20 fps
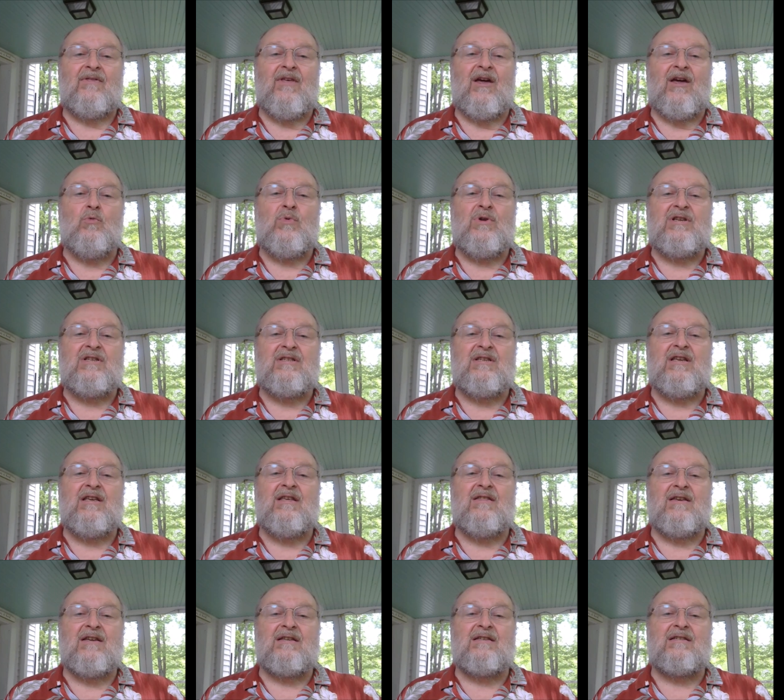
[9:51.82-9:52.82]
Then we
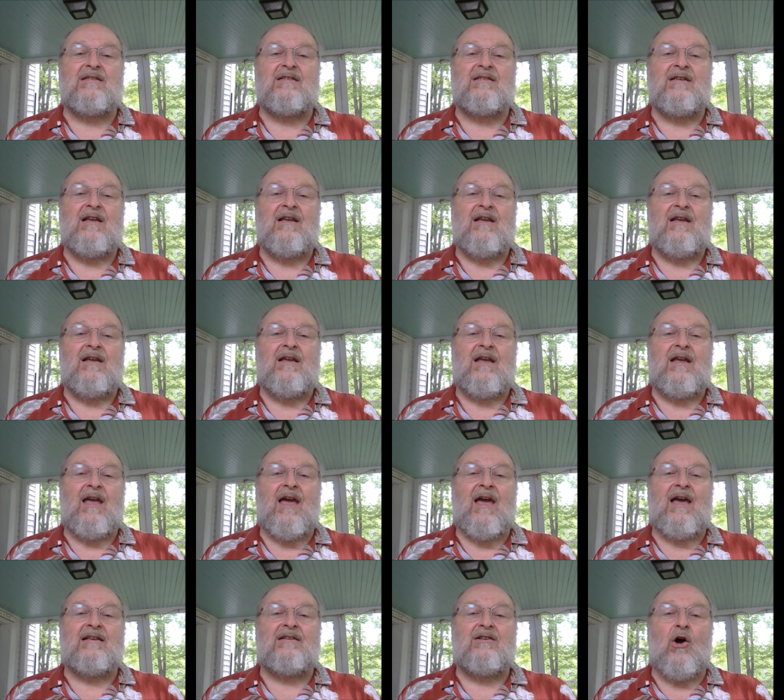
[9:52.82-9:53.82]
see this
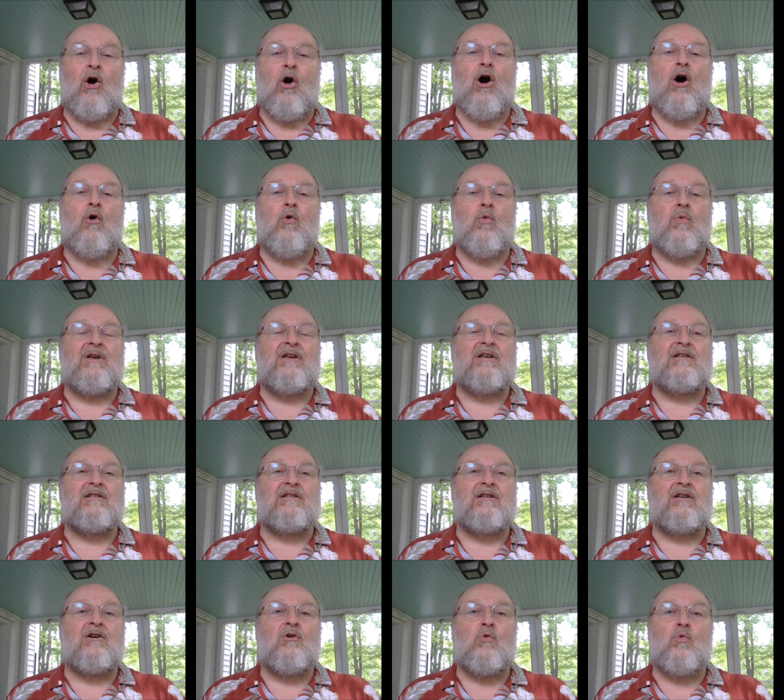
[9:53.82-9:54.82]
as
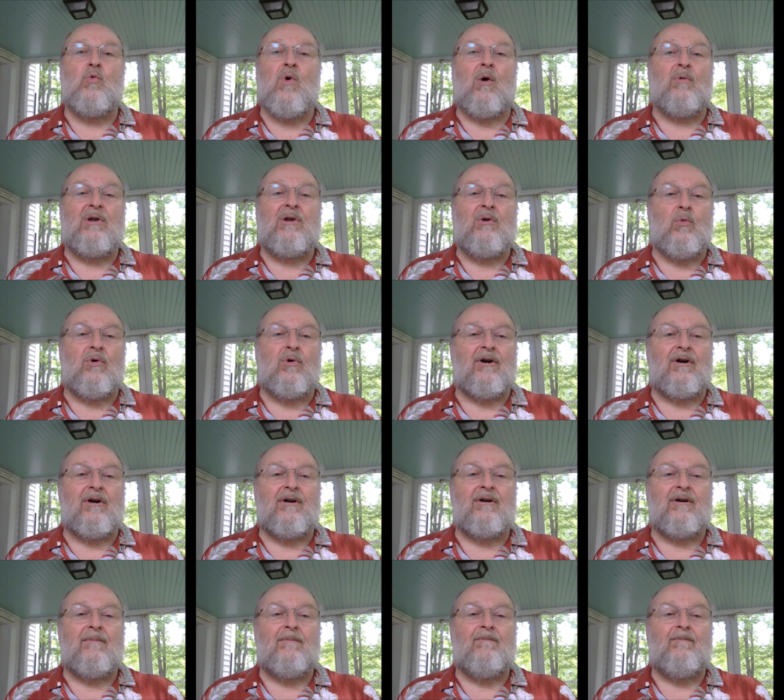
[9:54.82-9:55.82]
always what we were.